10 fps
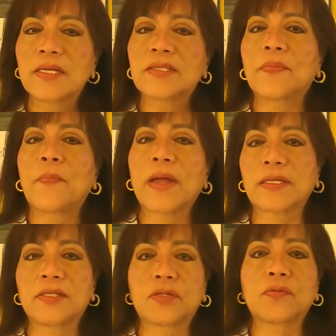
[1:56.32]
The
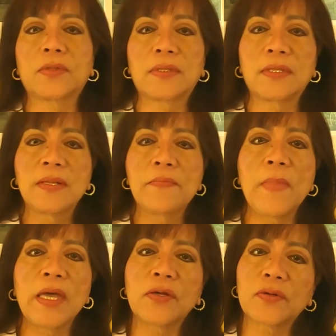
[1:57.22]
practice will
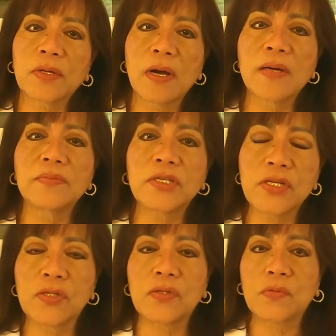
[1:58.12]
make your gum
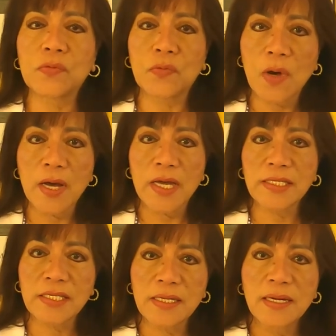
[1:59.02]
tissue
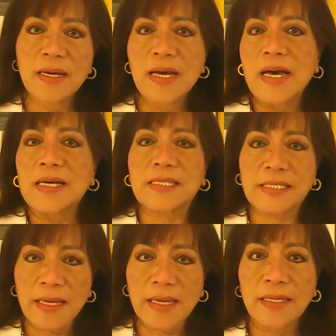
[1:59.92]
white, a
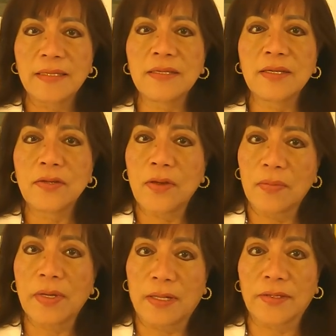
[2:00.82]
sign you
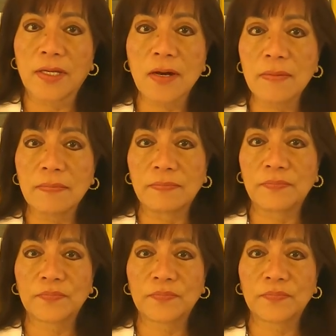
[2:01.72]
have a healthy gum.